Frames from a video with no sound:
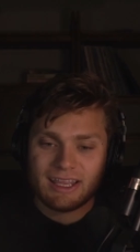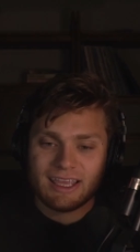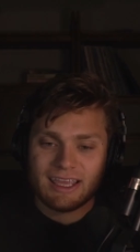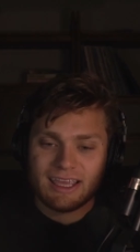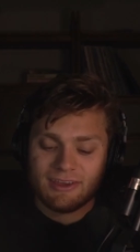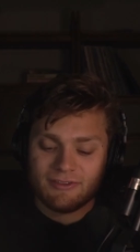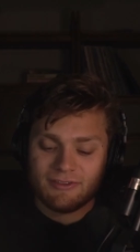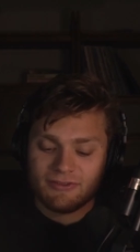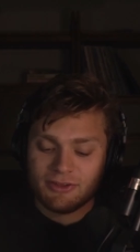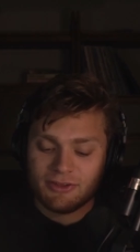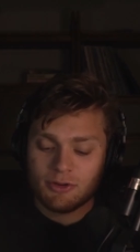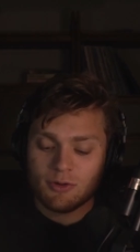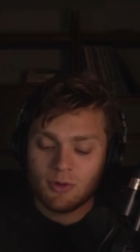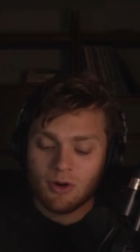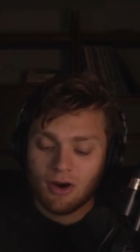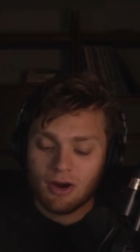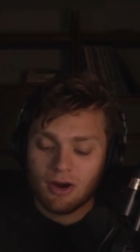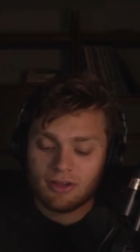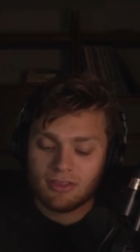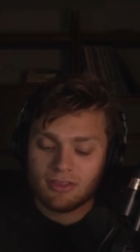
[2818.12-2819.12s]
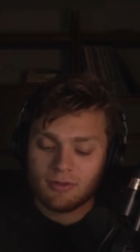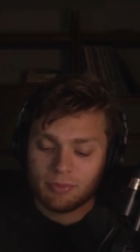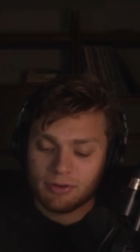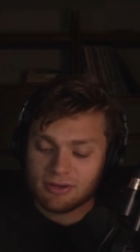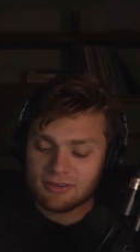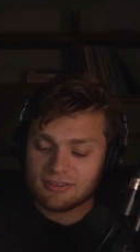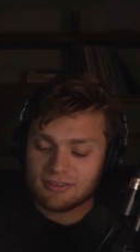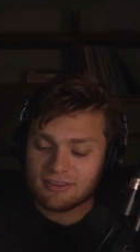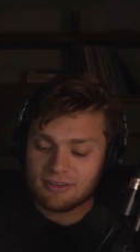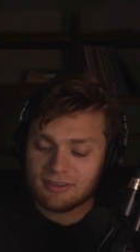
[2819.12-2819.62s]
if you are the
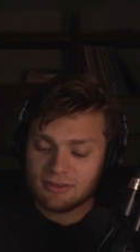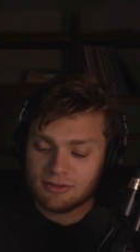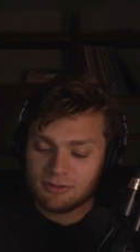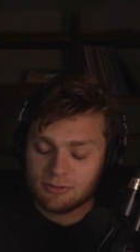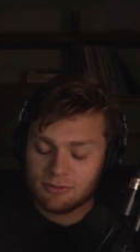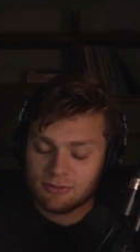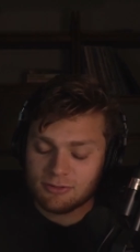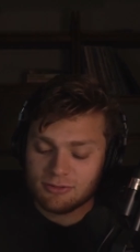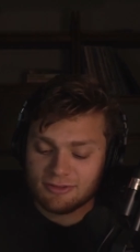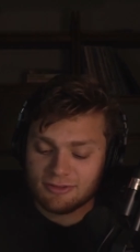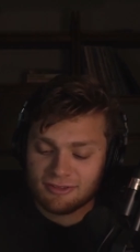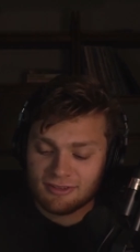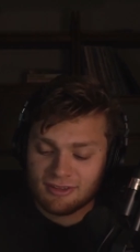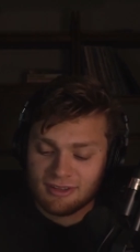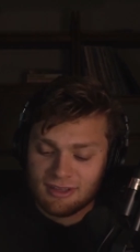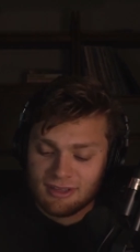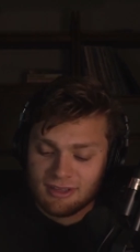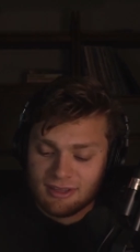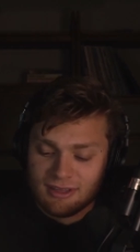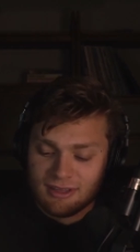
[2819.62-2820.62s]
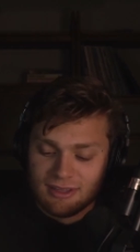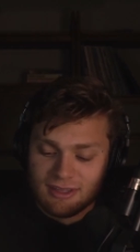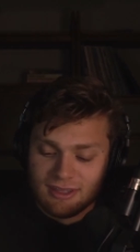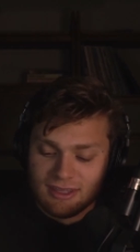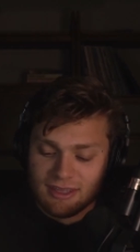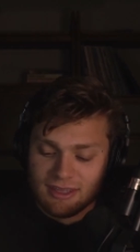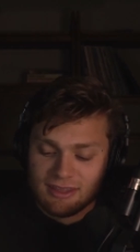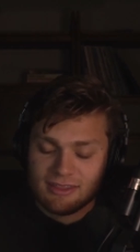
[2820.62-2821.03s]
person who's in the